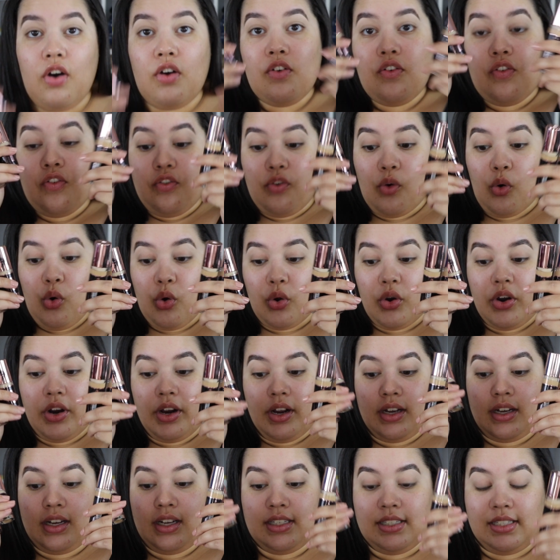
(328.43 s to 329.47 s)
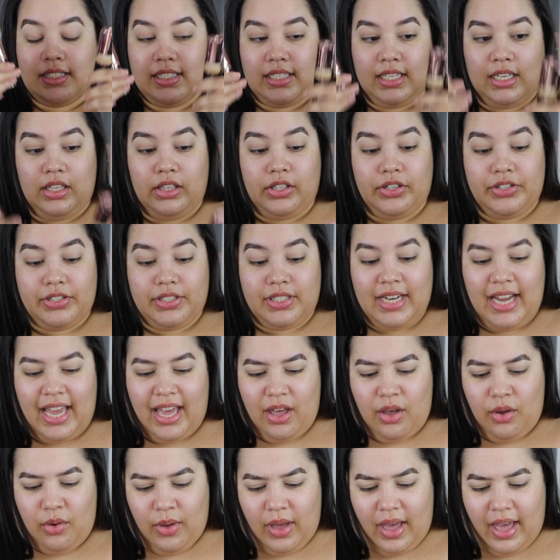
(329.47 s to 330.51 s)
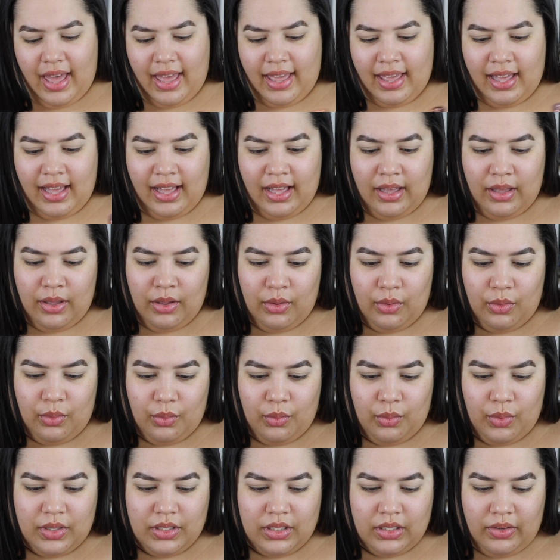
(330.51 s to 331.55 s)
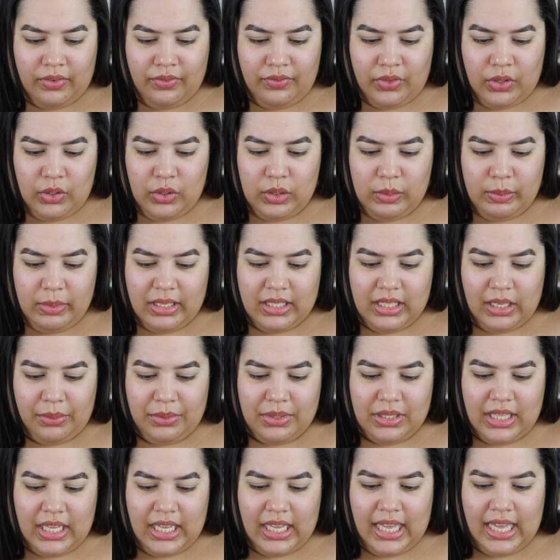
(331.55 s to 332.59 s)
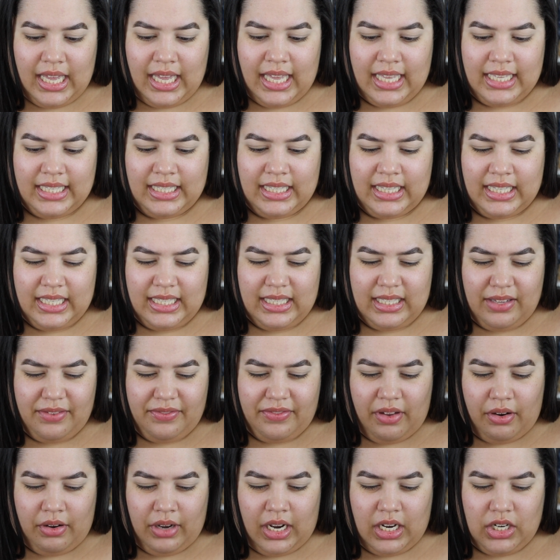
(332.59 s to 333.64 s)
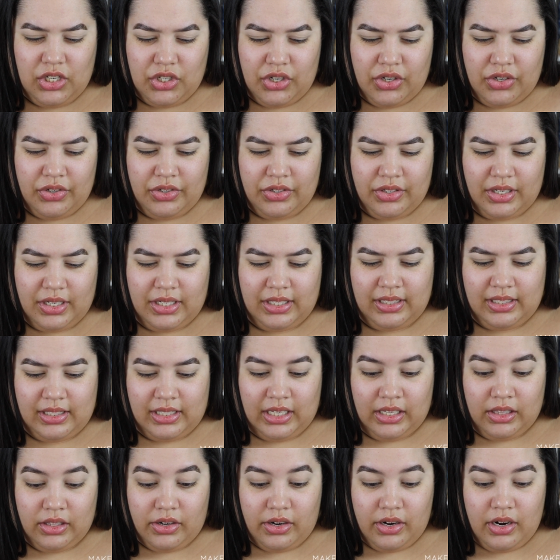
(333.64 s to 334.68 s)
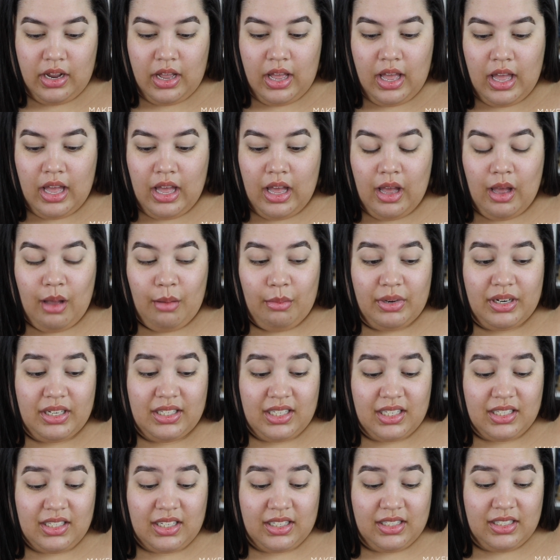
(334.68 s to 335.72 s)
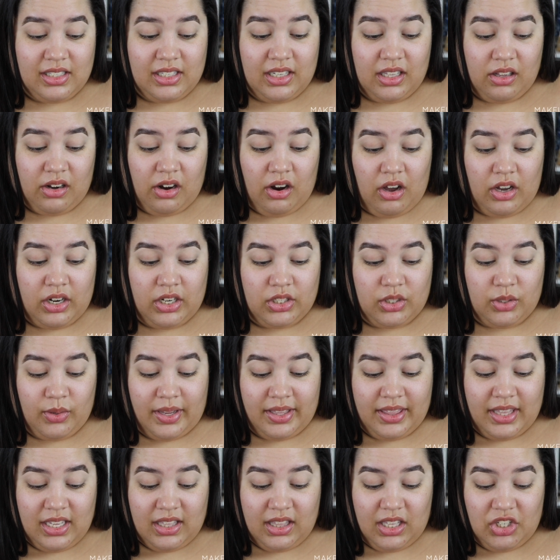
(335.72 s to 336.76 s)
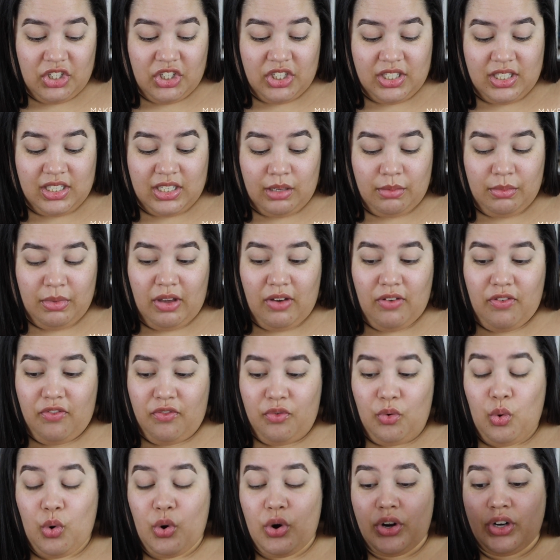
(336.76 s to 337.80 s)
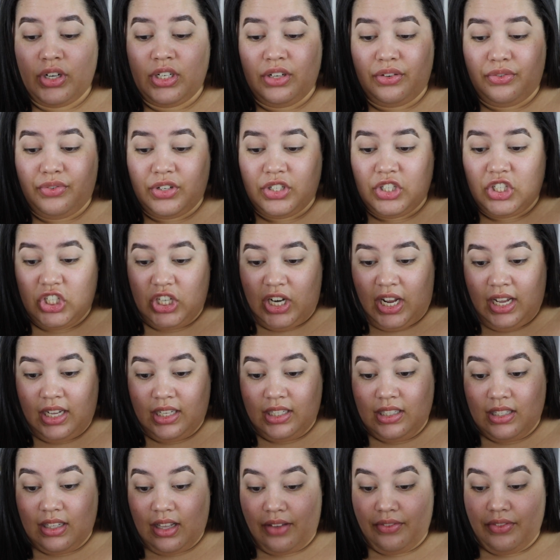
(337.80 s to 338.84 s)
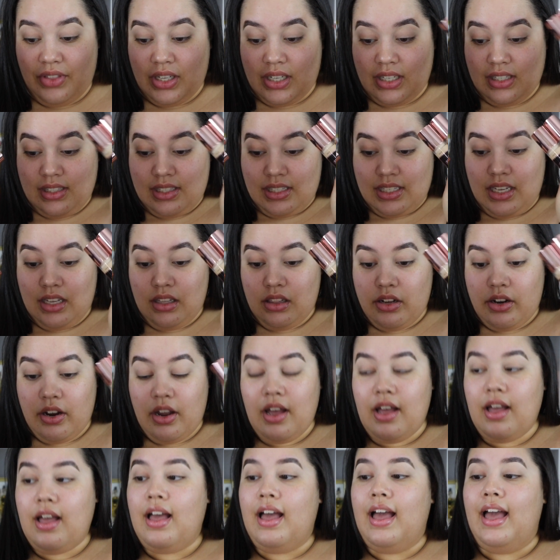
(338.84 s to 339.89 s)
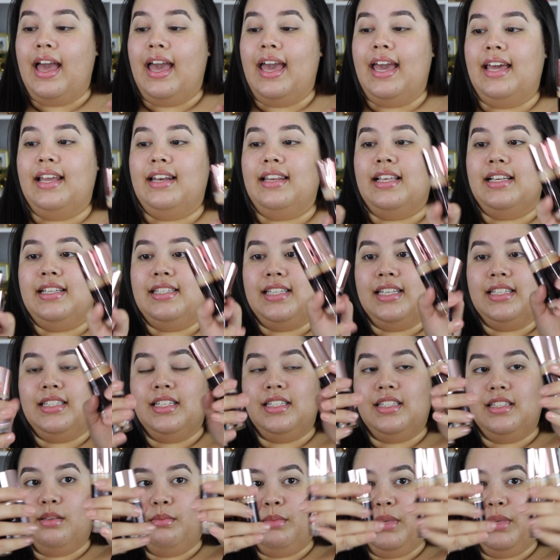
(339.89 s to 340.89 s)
For concealers, now I was confused because I was thinking, is this a foundation or is it concealer? But it says concealer on it, so I think they just sent me 4 different shades of the concealer, and they sent it to